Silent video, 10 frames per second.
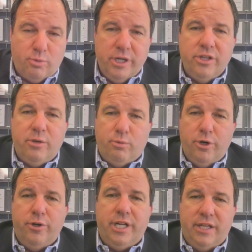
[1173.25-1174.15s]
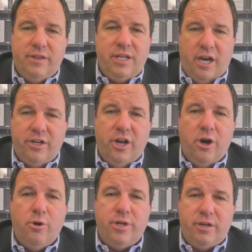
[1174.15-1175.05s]
really rooted in the
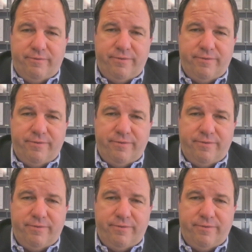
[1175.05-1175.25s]
unknown and